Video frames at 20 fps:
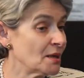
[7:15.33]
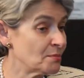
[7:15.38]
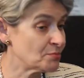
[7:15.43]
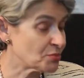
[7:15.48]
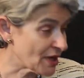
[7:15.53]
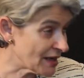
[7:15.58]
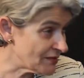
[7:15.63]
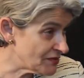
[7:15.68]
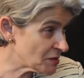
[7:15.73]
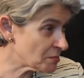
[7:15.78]

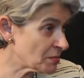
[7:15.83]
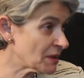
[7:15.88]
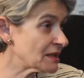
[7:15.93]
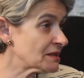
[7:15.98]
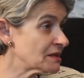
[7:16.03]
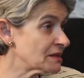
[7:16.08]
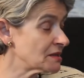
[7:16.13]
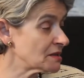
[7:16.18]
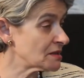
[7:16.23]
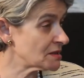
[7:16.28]
private
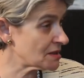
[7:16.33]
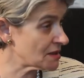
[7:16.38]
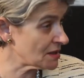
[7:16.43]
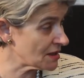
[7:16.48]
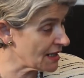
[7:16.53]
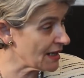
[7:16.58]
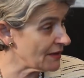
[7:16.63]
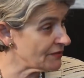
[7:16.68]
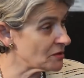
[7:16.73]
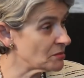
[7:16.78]
partners,
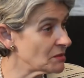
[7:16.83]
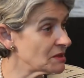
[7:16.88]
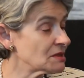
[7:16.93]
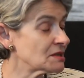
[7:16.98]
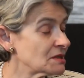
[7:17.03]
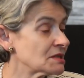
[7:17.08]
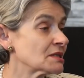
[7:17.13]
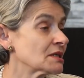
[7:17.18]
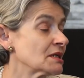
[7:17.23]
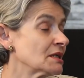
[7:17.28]

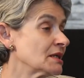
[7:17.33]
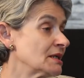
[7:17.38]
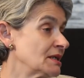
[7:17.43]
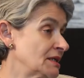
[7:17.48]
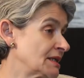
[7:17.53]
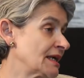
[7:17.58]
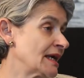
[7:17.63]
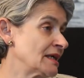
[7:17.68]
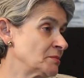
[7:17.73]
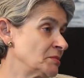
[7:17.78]
governments,
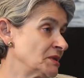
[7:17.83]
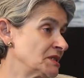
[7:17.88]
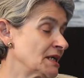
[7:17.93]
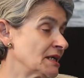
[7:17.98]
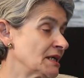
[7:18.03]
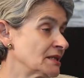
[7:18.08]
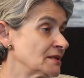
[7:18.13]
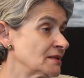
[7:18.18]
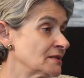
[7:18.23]
it can be done.